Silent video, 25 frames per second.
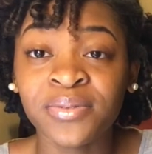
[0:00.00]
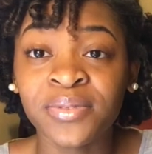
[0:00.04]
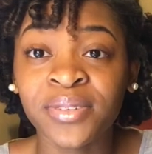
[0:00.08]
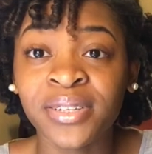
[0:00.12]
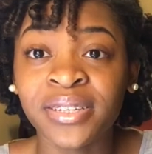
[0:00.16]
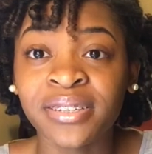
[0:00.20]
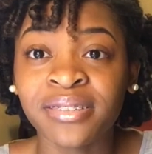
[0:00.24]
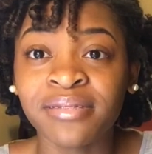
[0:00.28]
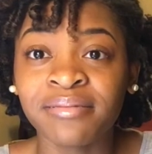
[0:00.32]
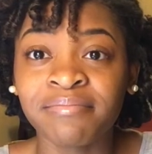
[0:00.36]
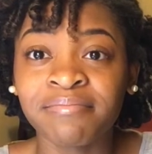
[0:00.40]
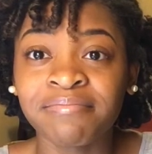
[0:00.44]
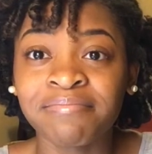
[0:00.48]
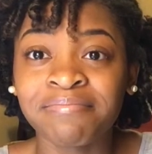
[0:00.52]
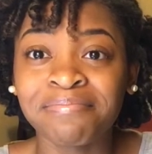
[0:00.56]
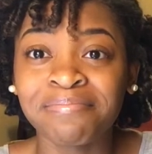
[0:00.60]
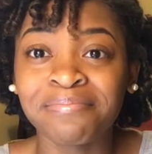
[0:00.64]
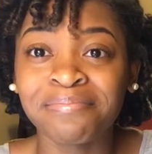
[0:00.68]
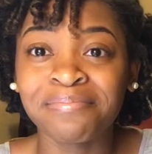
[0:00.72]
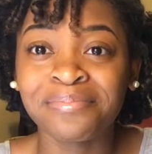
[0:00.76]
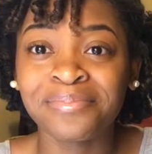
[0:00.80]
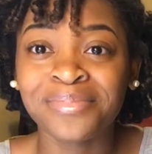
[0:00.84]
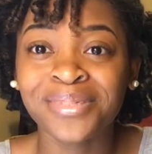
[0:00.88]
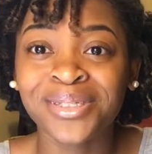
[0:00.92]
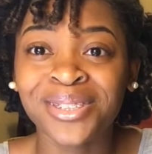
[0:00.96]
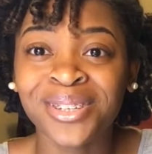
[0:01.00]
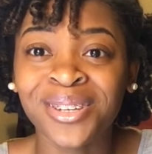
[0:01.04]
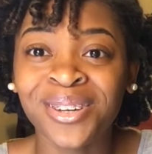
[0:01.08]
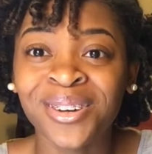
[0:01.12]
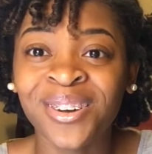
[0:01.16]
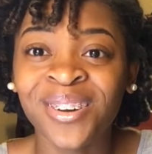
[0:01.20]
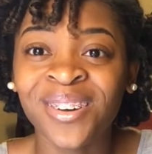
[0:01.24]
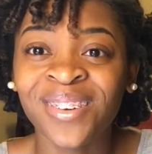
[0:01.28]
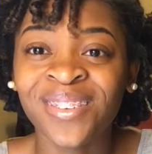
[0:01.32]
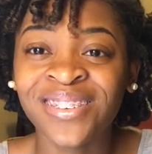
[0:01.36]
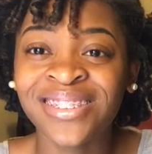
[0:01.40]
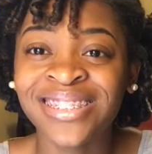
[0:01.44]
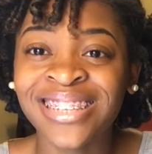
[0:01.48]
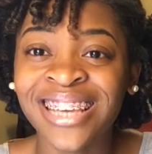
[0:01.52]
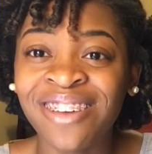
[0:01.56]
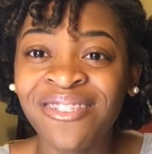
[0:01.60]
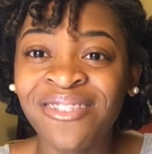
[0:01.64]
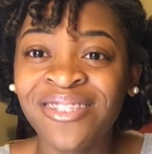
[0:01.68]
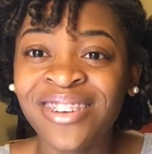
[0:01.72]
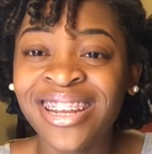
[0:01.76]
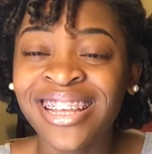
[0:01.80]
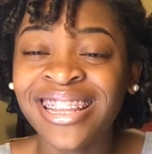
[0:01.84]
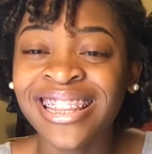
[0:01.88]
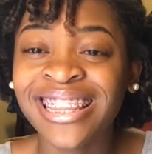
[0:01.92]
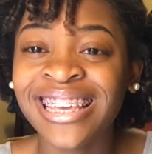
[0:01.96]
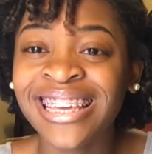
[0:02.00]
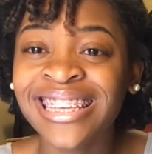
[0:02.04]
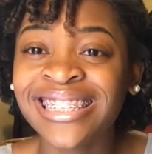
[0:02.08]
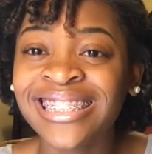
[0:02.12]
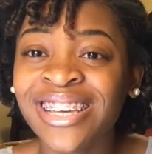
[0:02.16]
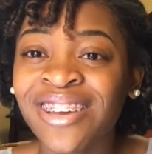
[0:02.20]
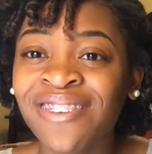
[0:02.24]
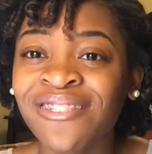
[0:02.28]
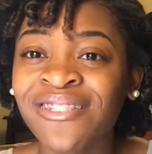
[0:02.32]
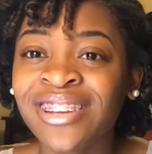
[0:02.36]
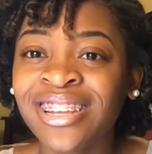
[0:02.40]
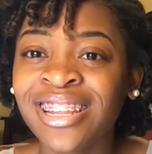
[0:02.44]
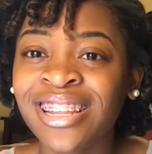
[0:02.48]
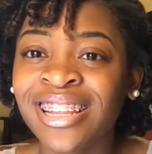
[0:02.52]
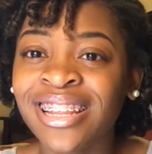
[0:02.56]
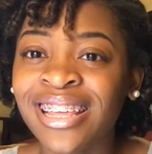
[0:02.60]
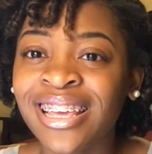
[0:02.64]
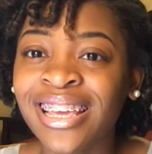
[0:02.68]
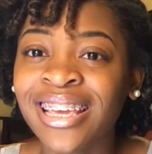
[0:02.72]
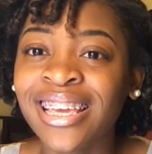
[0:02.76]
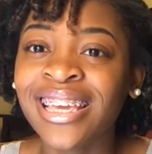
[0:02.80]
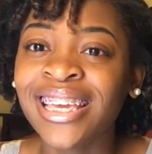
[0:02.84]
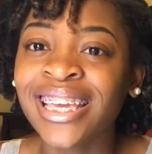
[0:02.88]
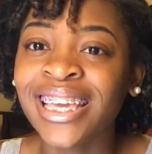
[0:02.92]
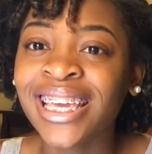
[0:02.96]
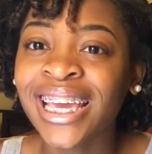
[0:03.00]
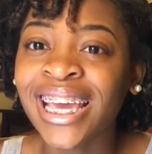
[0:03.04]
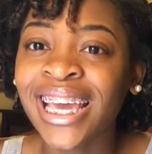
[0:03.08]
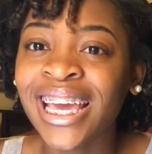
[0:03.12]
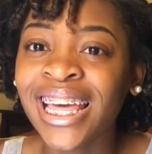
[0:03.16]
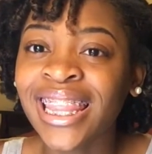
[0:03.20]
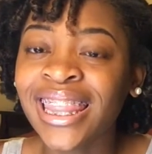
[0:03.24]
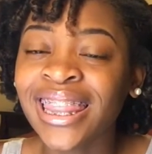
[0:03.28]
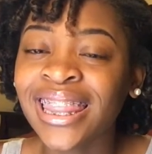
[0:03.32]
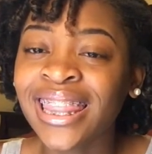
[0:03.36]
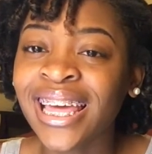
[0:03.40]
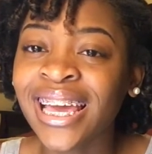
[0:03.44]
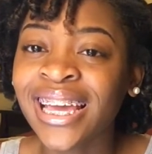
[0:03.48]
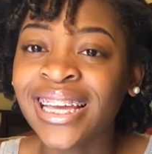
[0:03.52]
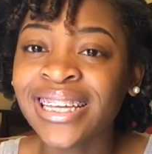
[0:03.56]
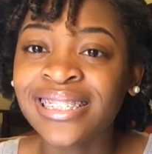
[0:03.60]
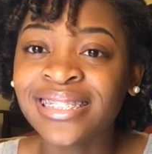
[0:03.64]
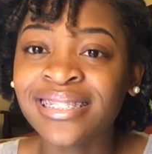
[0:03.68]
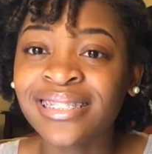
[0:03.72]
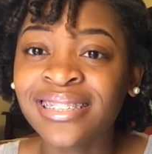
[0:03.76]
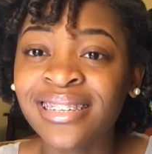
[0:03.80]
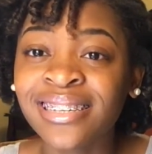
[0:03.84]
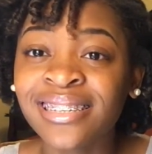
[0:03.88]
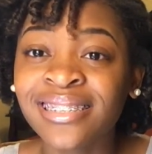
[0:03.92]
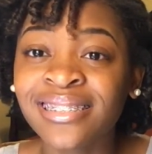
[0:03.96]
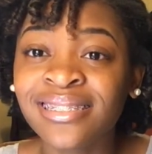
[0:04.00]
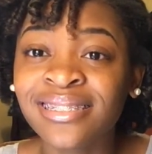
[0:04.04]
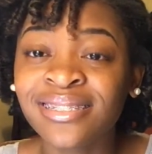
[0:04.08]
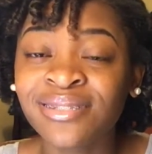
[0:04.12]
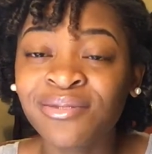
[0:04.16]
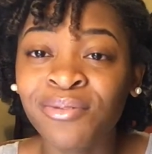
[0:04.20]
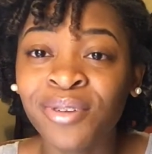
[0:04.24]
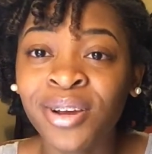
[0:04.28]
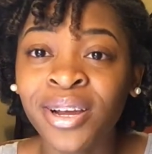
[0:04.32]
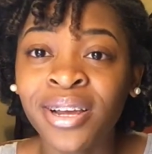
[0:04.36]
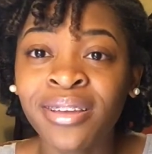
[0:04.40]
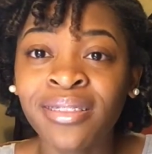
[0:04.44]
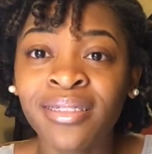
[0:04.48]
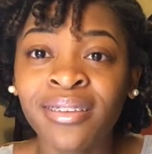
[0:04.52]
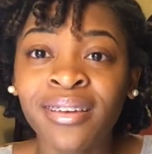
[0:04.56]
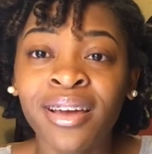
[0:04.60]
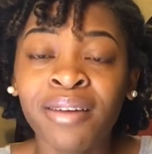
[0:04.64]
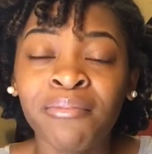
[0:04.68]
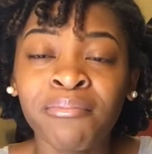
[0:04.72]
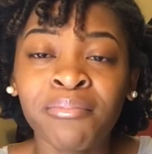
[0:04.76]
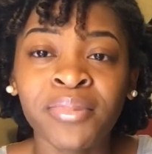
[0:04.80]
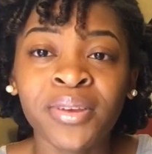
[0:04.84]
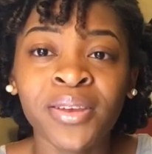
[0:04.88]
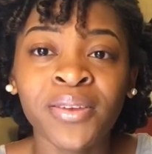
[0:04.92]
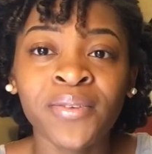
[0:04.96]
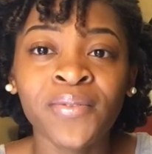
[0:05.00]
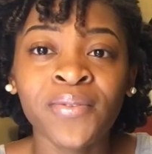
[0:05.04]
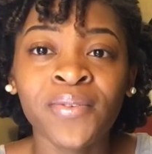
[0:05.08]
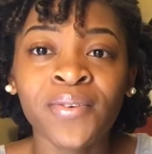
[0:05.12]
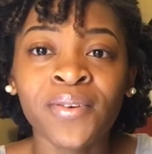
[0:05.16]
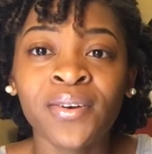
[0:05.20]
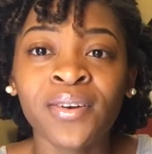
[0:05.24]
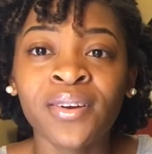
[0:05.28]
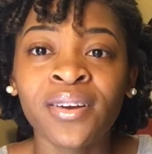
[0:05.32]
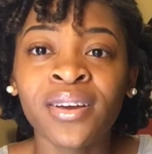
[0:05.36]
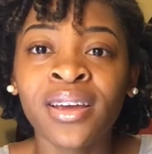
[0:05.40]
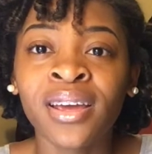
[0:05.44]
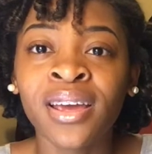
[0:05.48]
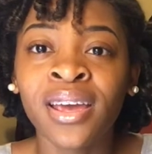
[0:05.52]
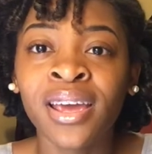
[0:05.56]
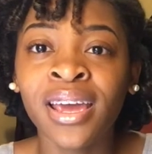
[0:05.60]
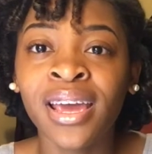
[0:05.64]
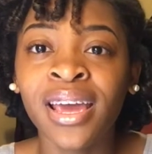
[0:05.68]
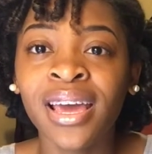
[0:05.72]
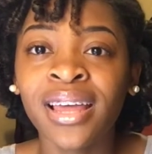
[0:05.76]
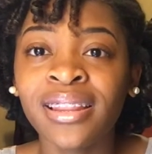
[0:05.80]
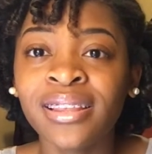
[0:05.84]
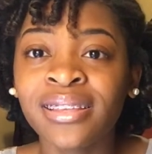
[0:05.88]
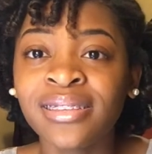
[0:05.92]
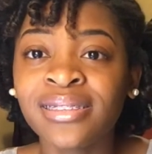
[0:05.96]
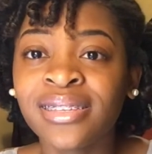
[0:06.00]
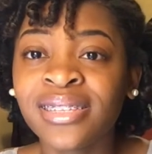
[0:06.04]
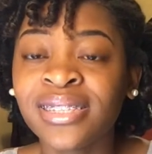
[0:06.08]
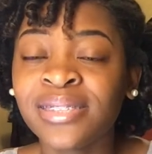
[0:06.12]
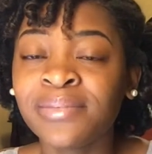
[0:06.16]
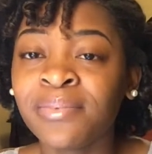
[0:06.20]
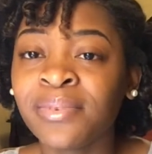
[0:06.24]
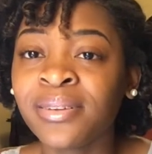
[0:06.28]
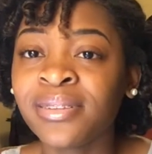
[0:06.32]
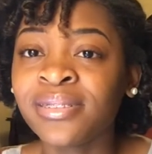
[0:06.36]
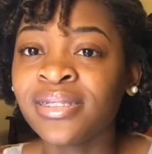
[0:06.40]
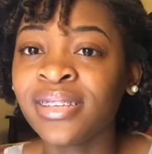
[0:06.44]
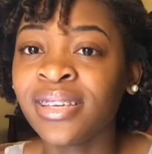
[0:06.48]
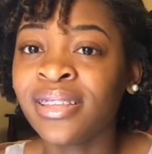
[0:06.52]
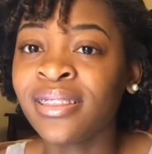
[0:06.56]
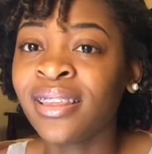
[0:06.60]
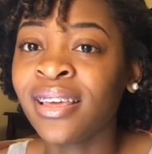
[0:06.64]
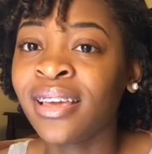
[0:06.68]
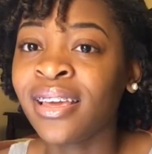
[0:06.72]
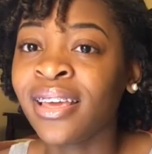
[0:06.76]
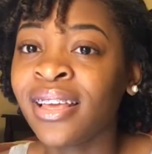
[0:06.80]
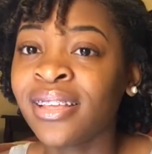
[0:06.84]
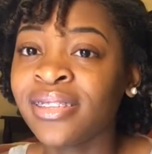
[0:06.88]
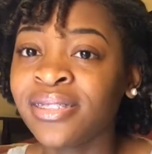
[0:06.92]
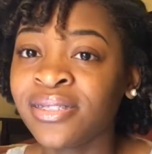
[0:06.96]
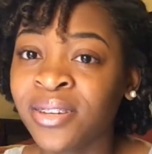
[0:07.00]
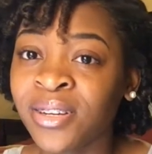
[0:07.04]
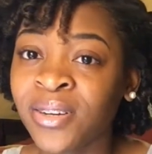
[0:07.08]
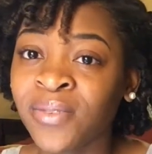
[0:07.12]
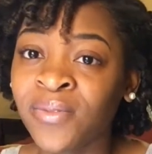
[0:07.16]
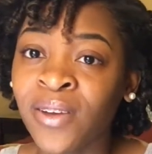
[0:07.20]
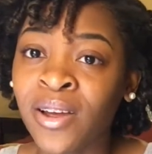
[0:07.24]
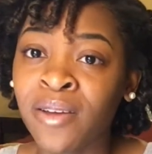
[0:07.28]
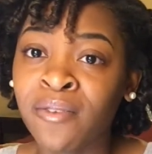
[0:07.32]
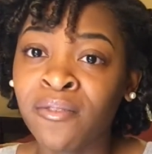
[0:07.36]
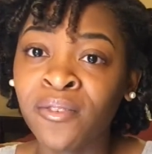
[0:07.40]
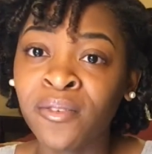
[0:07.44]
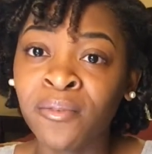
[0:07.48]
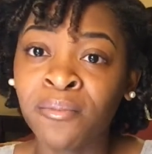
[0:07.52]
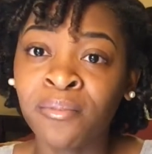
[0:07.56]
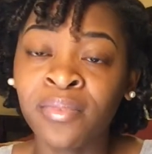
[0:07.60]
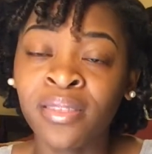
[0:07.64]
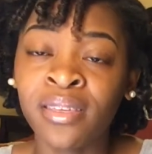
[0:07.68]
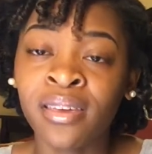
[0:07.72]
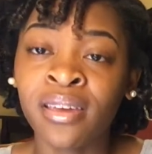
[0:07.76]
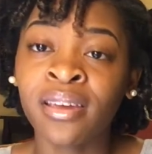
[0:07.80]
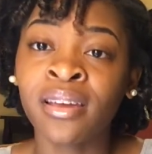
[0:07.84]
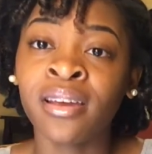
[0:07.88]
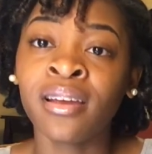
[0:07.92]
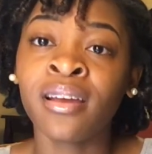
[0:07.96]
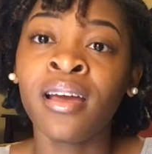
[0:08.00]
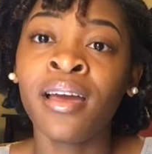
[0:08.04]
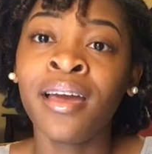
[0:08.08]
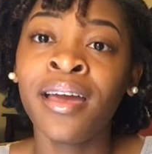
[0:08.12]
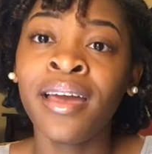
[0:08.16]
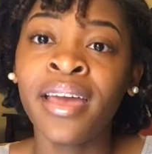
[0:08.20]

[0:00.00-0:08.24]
free. So definitely, definitely get licensed, work at the company for at least six months, and then get certified from there.